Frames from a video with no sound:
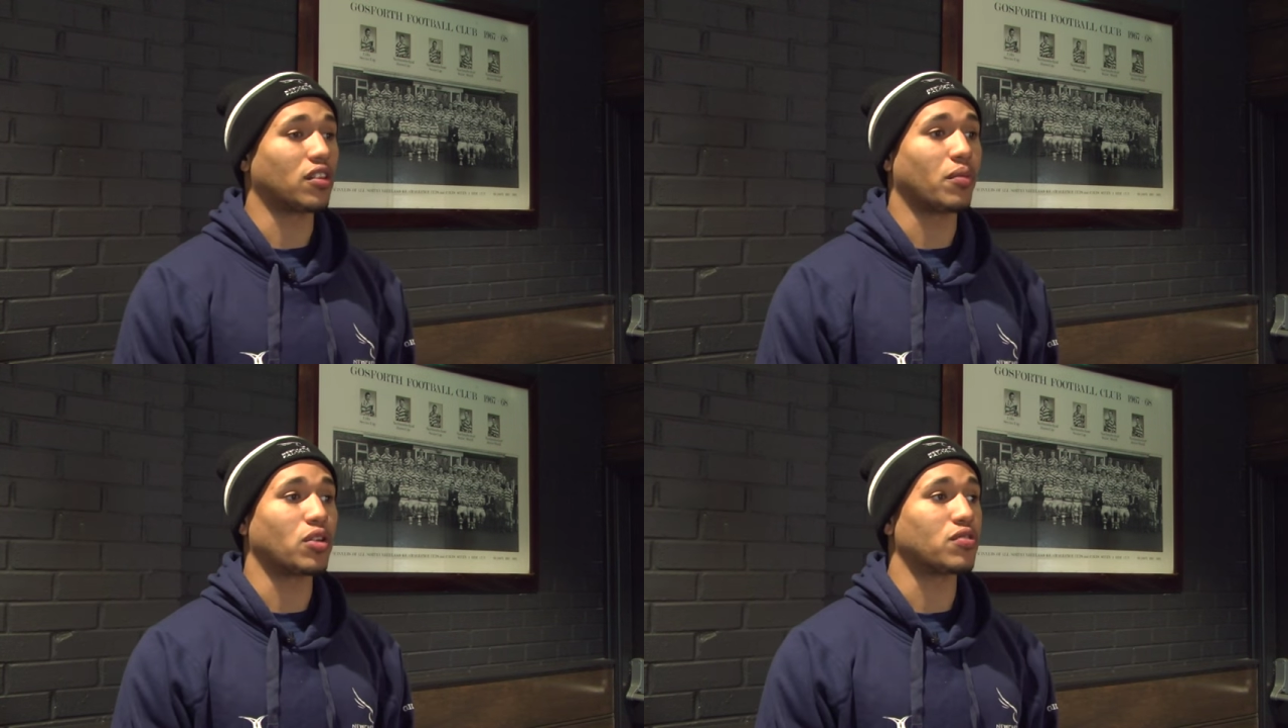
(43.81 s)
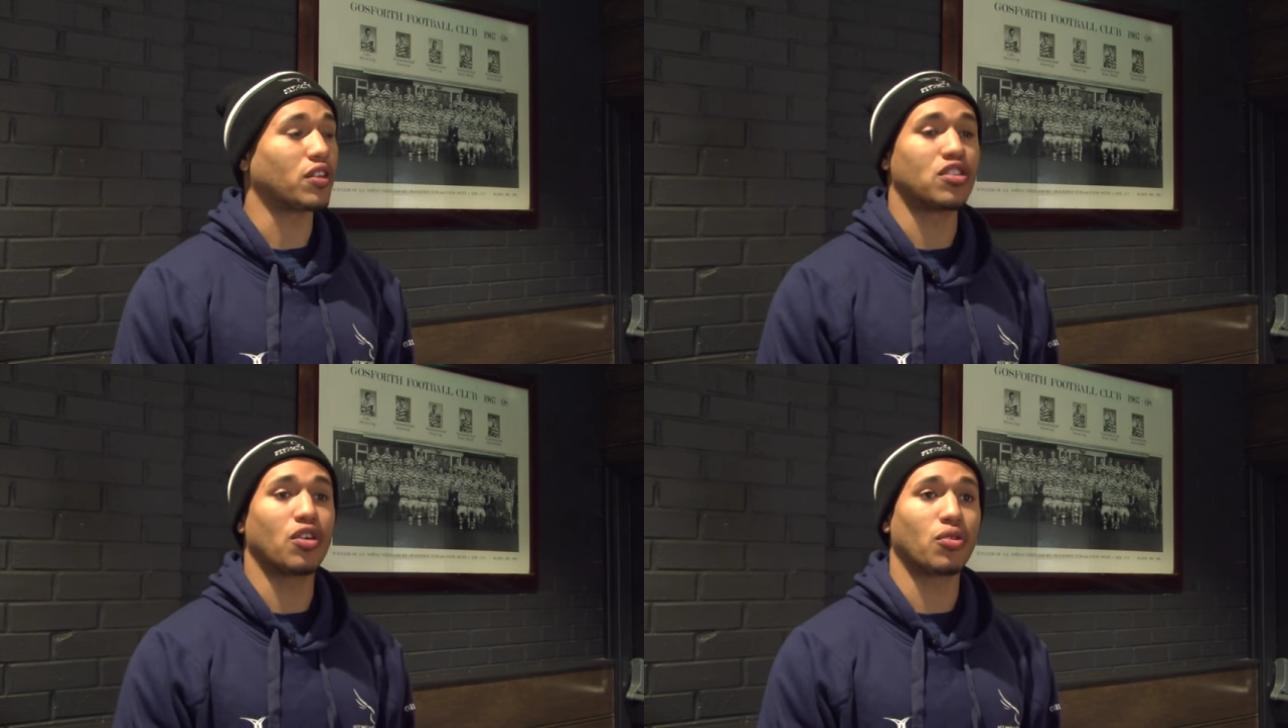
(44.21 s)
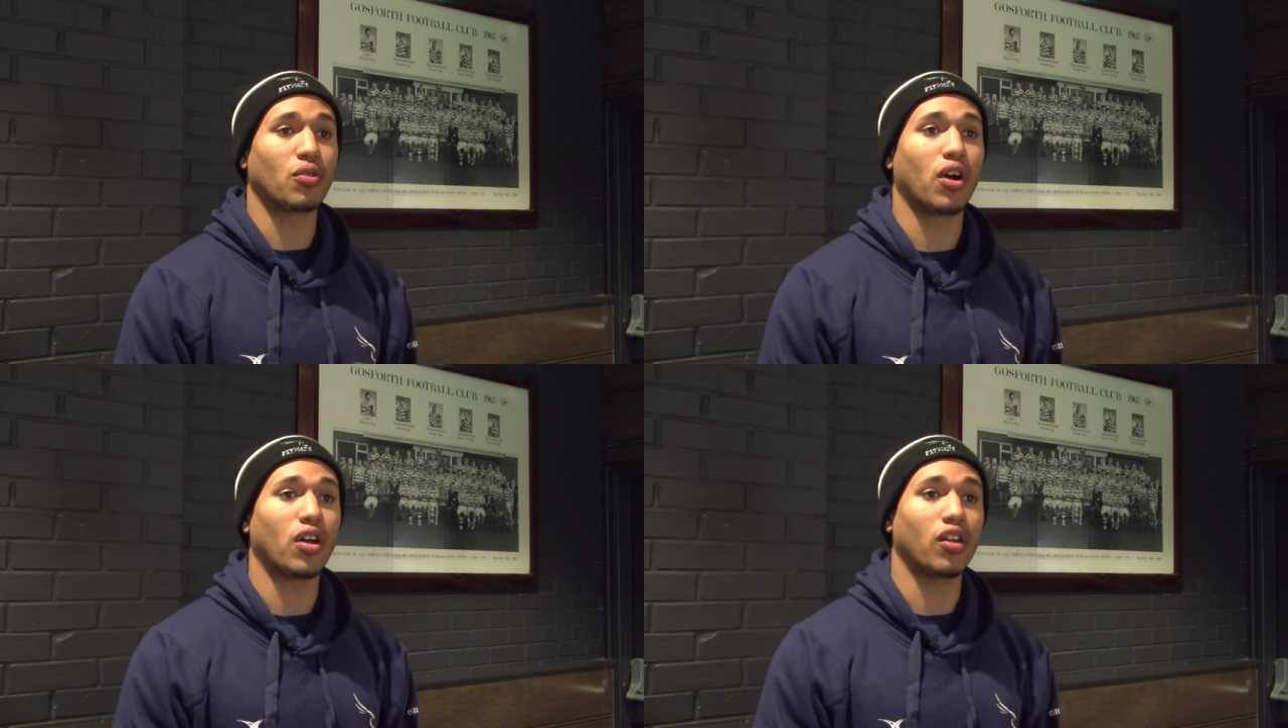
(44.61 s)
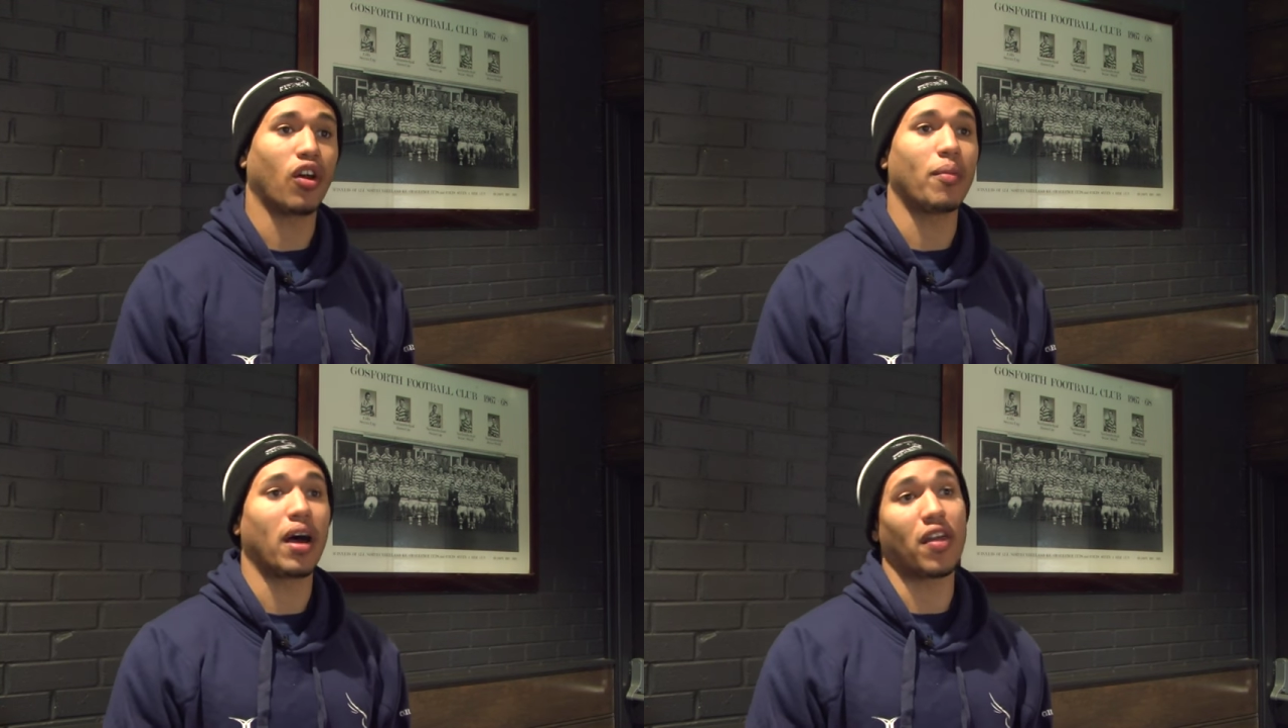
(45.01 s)
that most of us know quite a
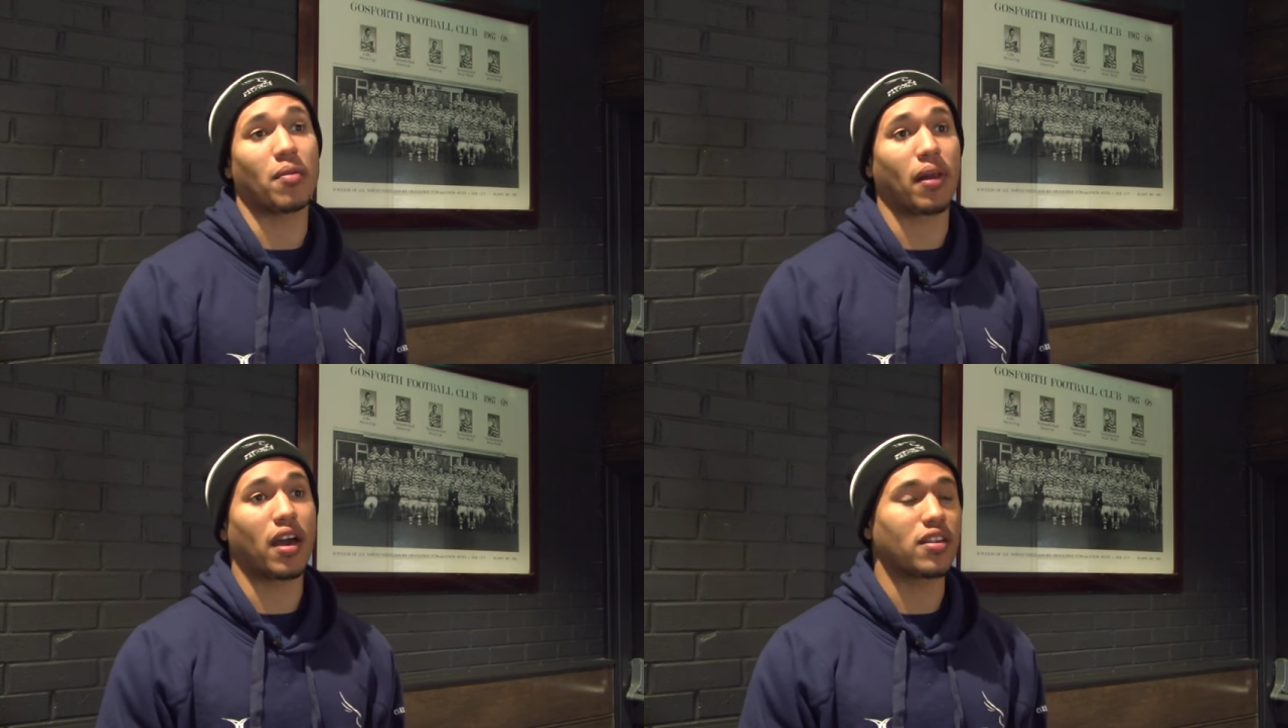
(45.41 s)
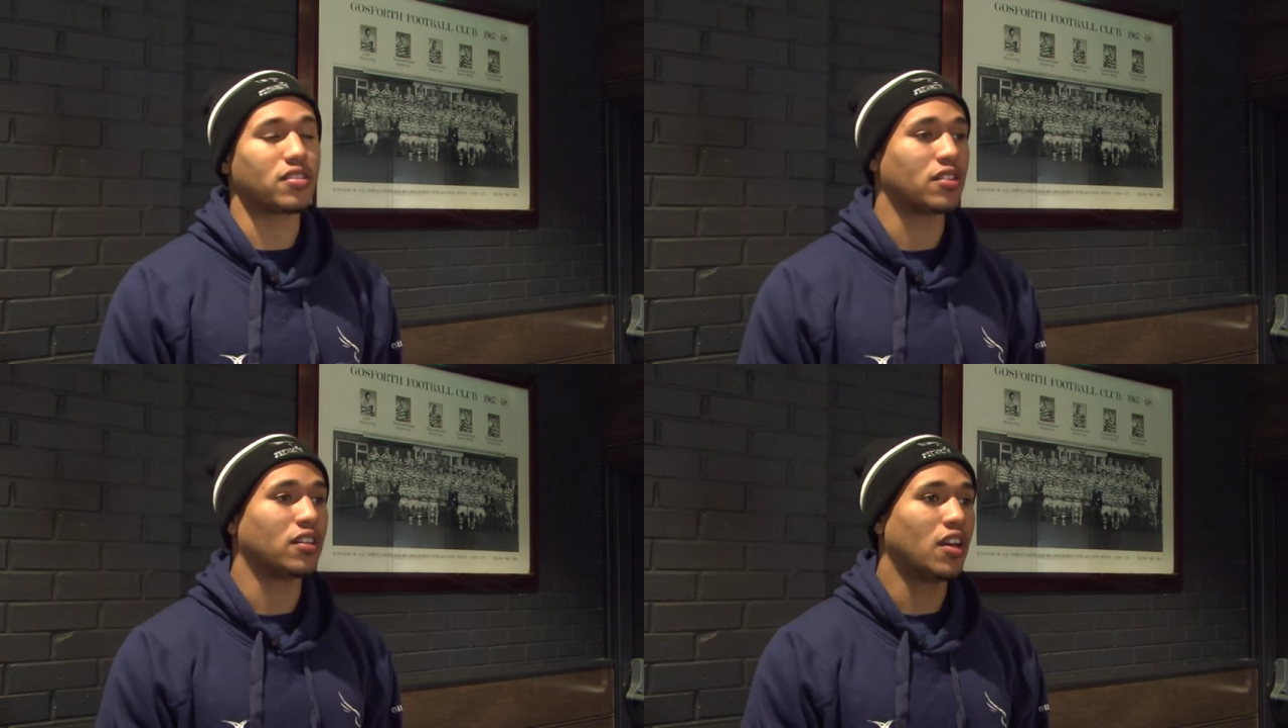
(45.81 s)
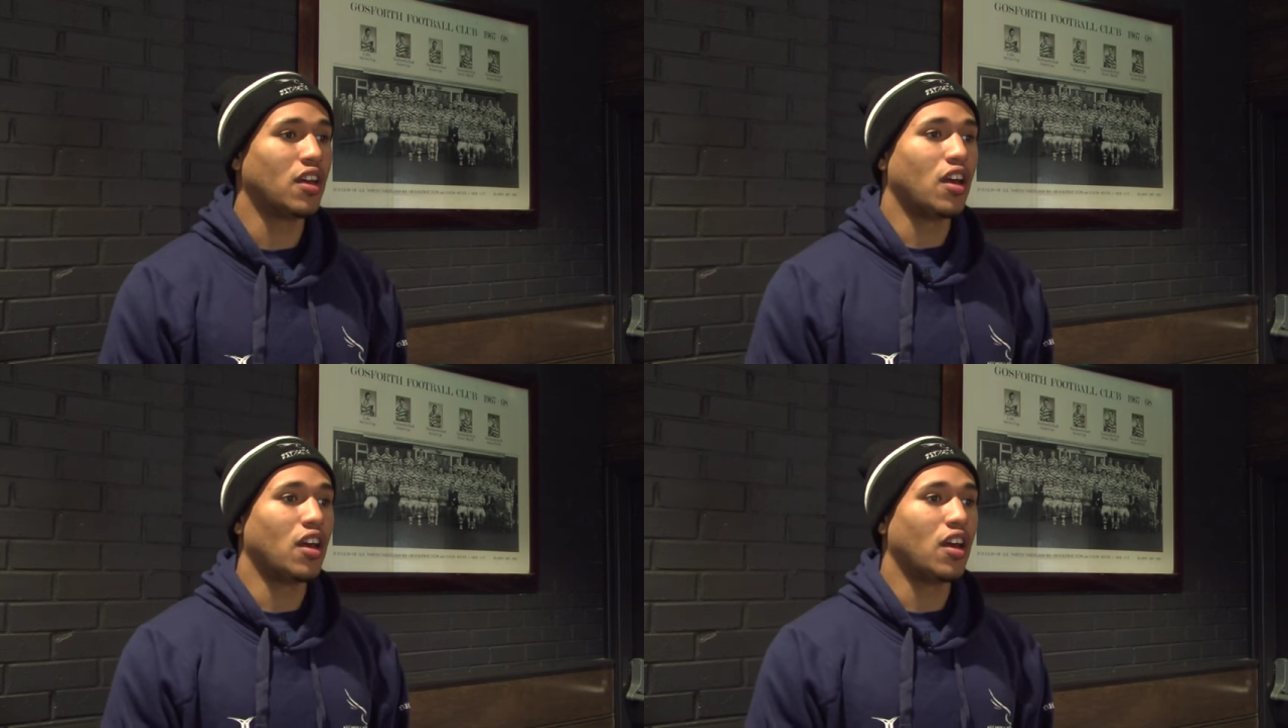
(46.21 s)
lot about their players and